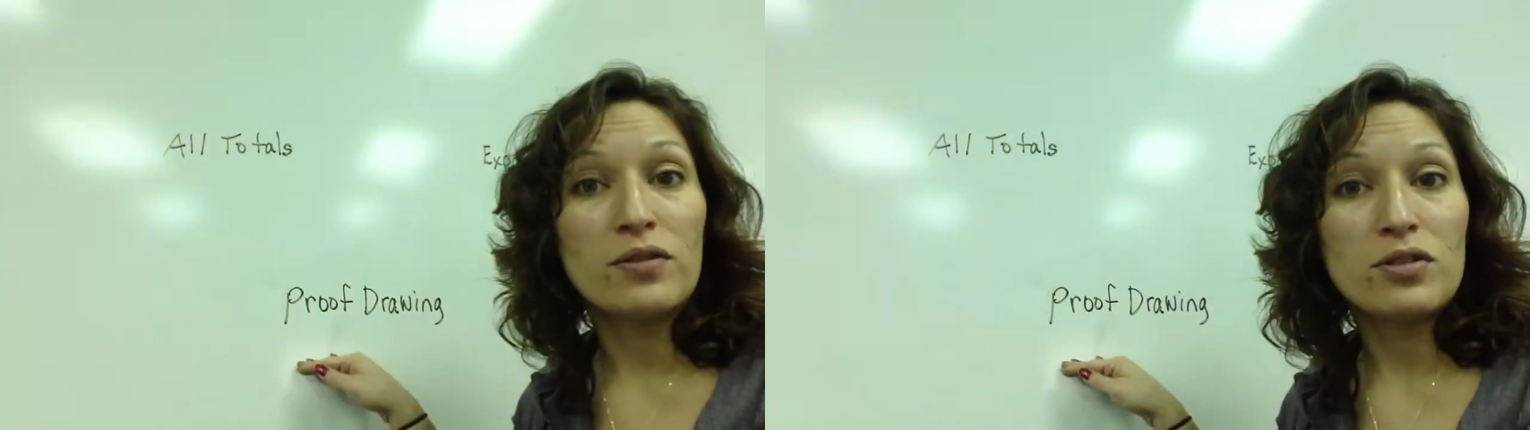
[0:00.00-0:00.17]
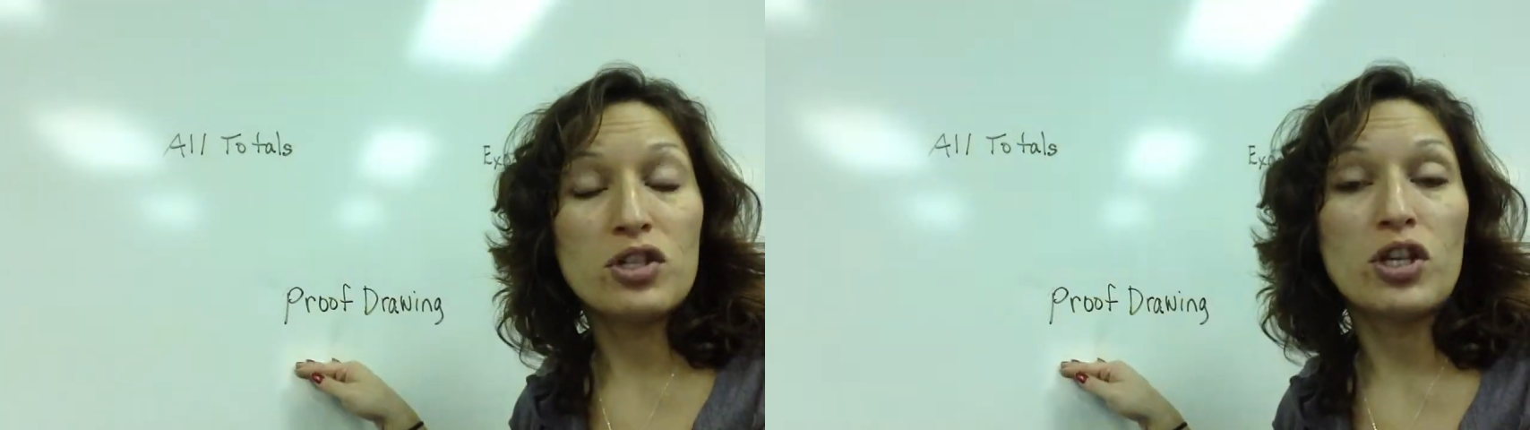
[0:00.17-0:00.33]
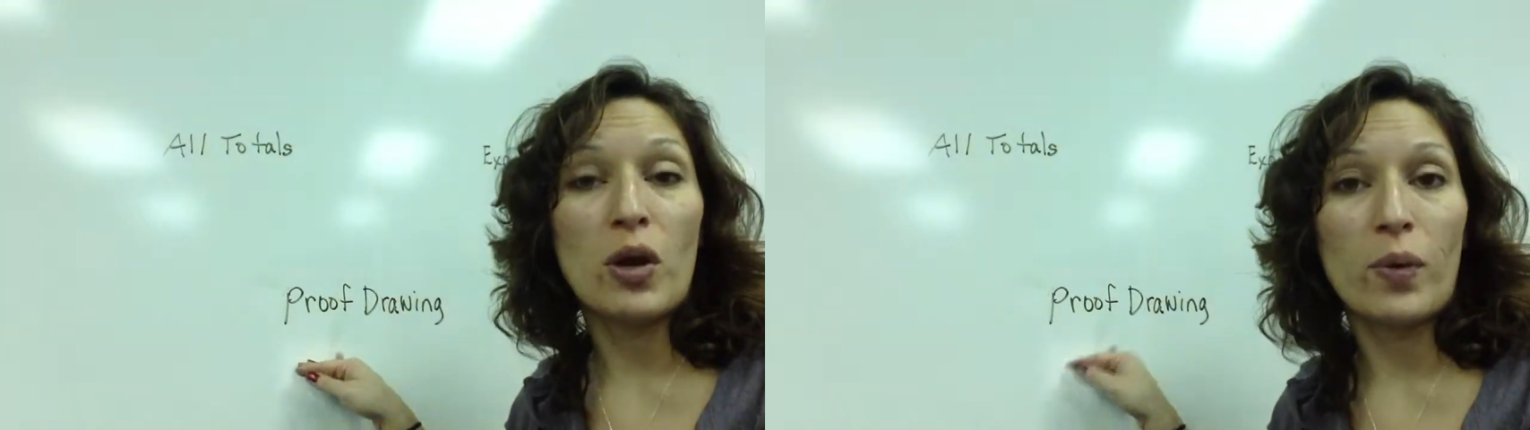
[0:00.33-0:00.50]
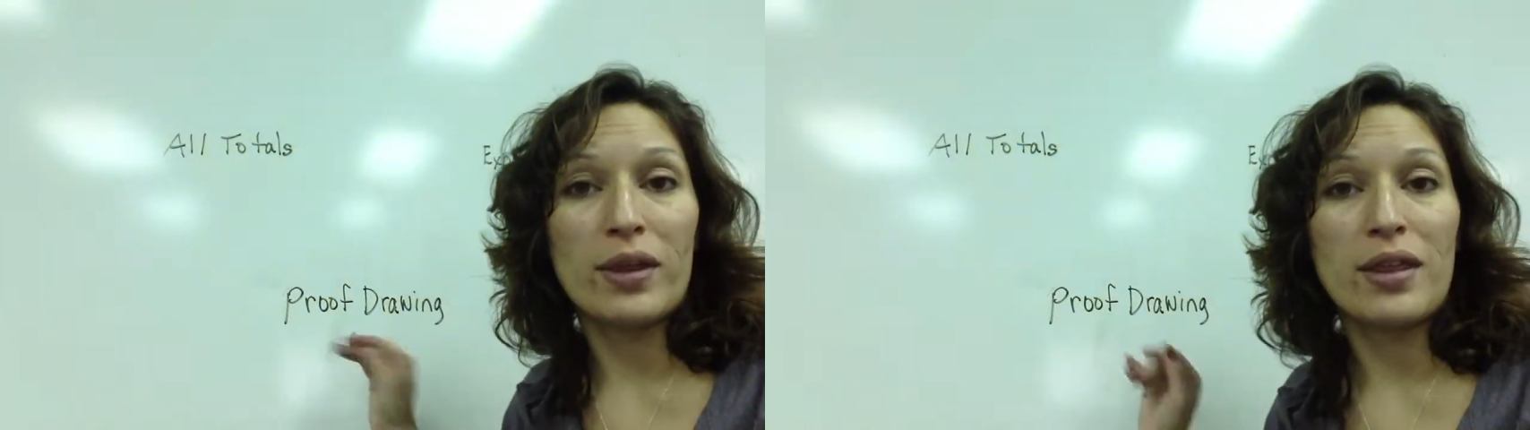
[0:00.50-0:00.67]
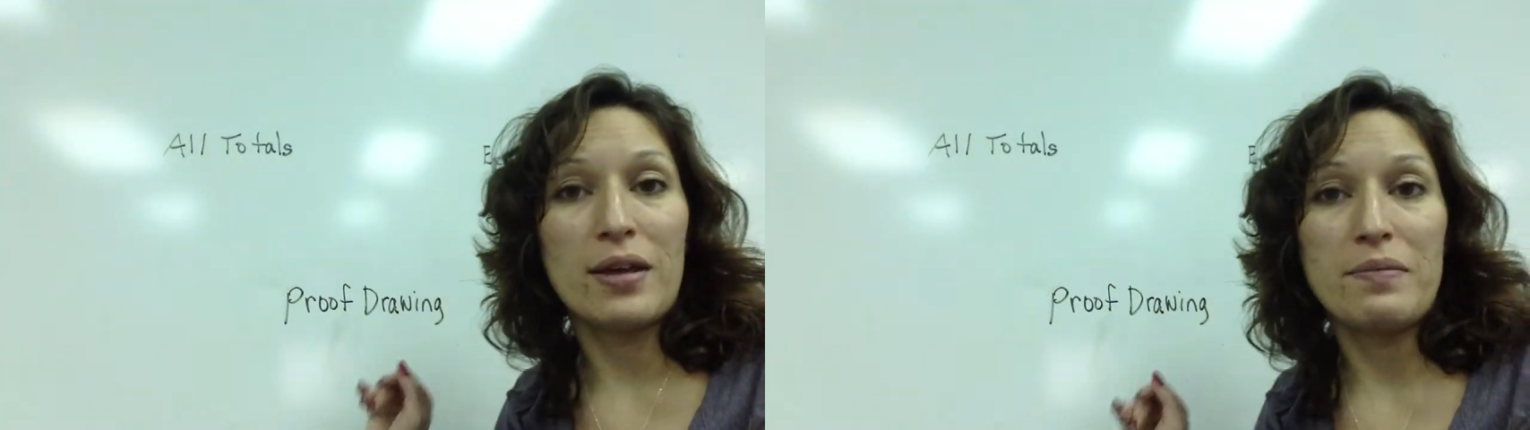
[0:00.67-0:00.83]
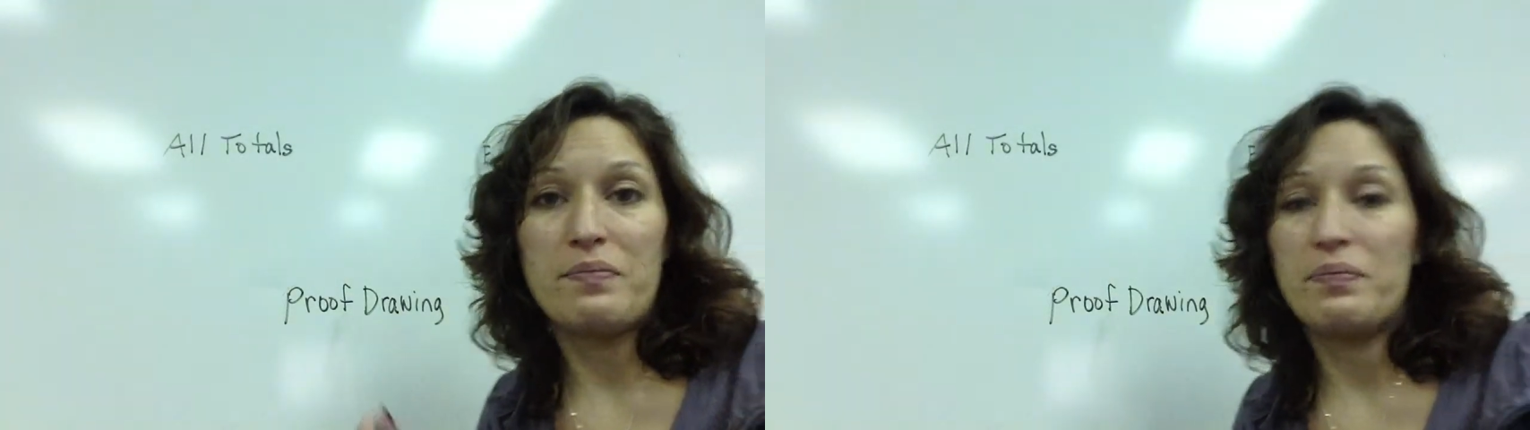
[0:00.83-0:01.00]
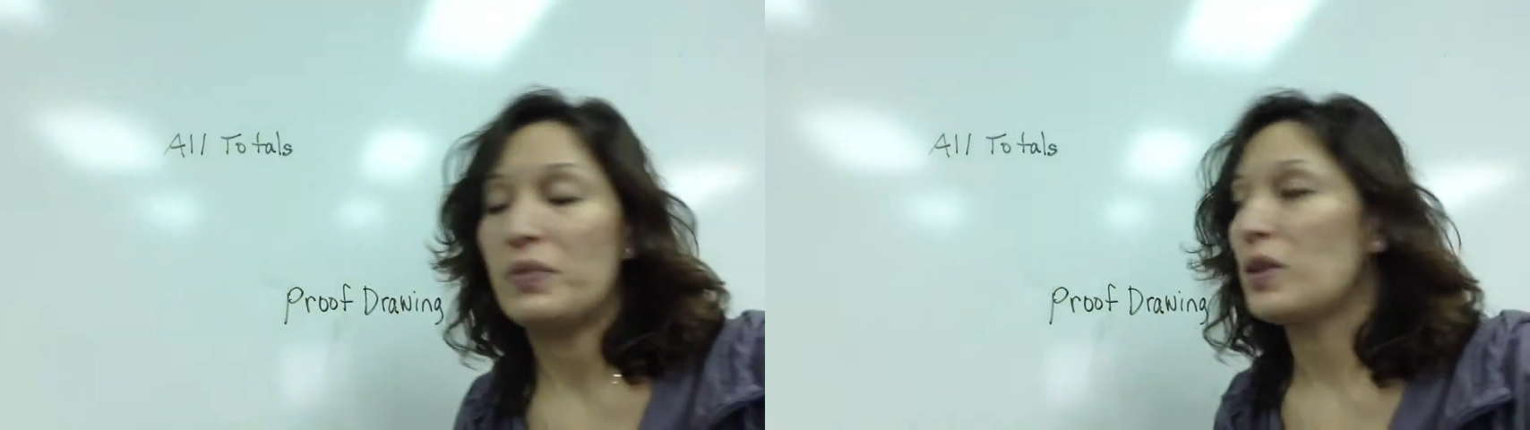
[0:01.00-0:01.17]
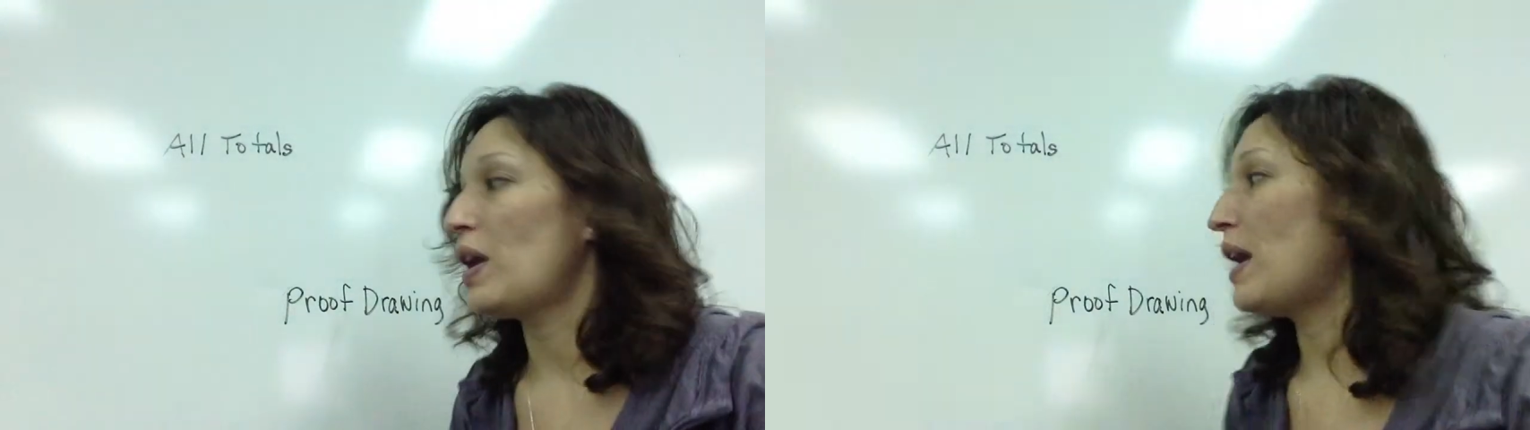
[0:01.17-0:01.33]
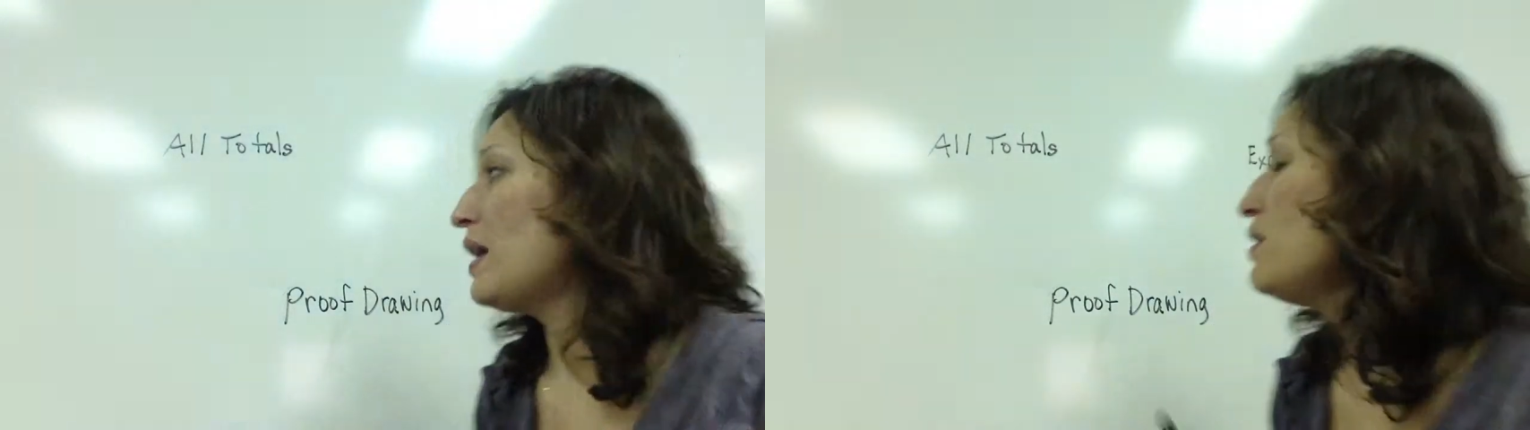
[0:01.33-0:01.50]
to go with it.
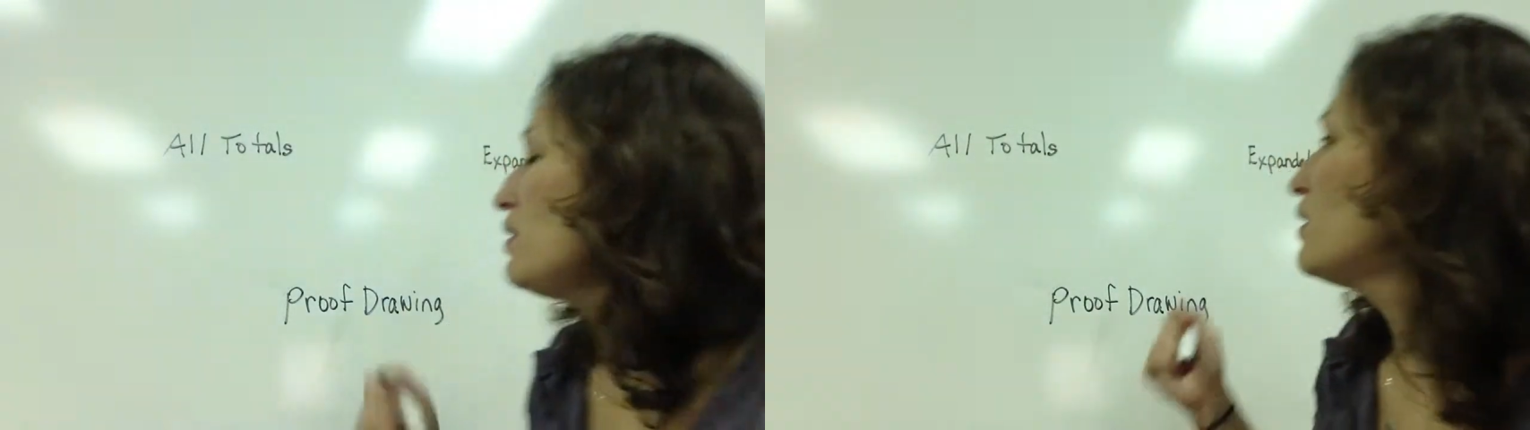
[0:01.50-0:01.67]
Okay?